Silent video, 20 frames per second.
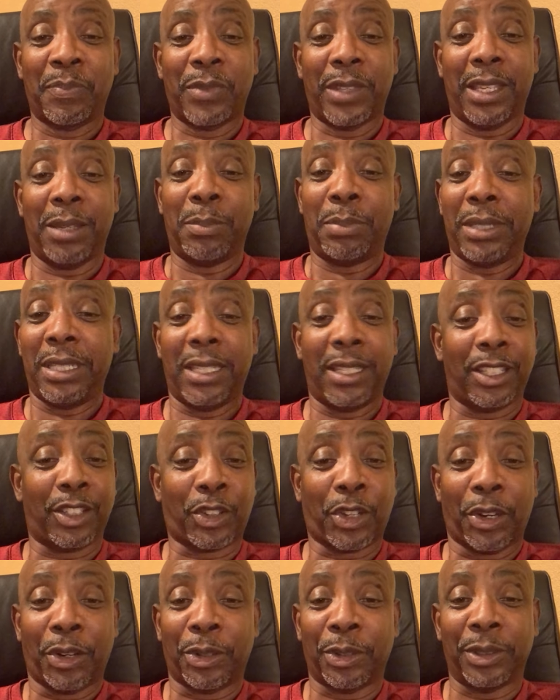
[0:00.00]
and be
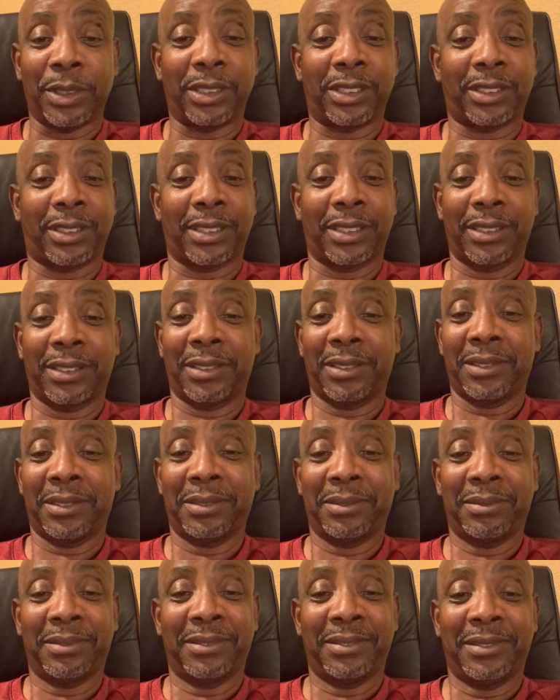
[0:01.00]
encouraged.
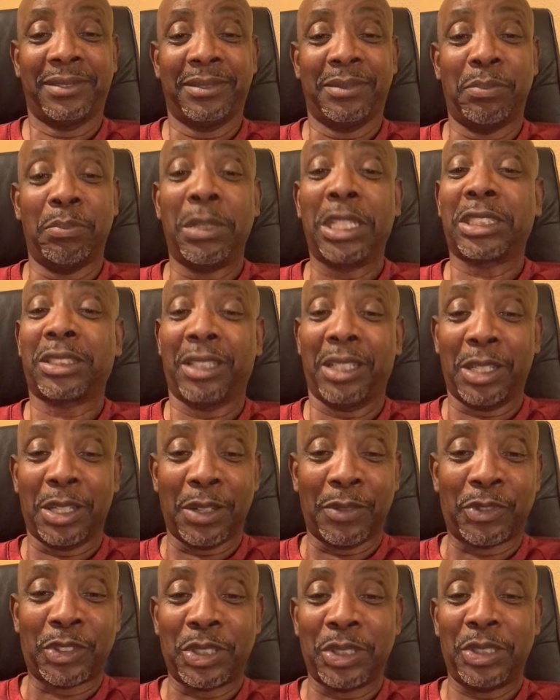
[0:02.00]
Much
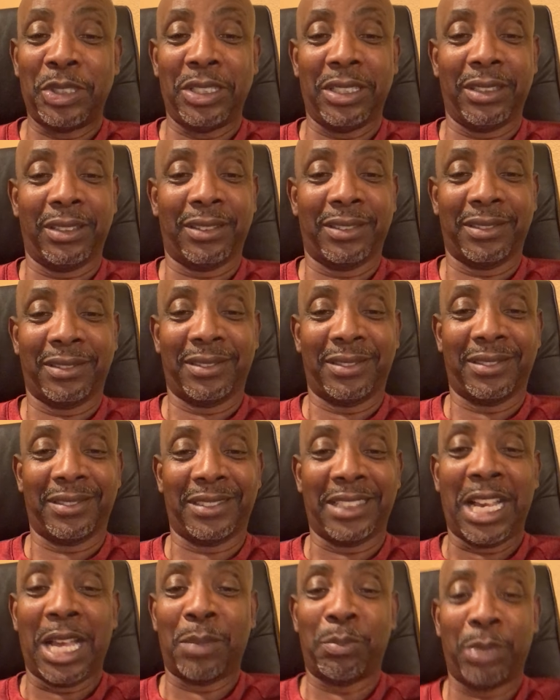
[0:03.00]
love to you.
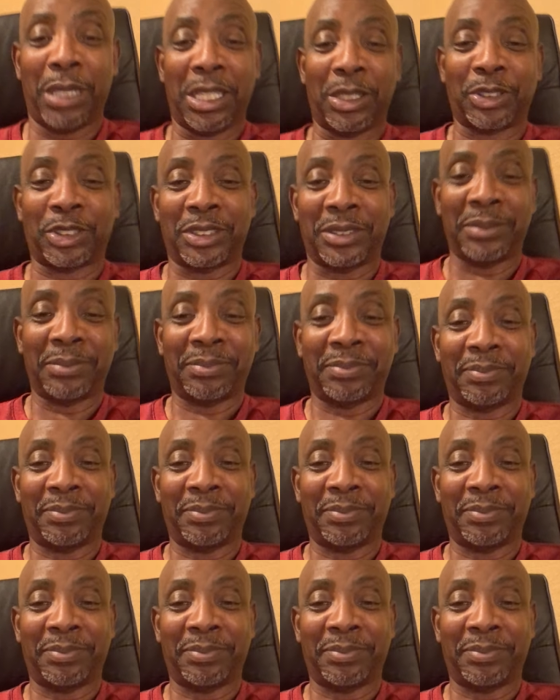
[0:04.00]
God bless you.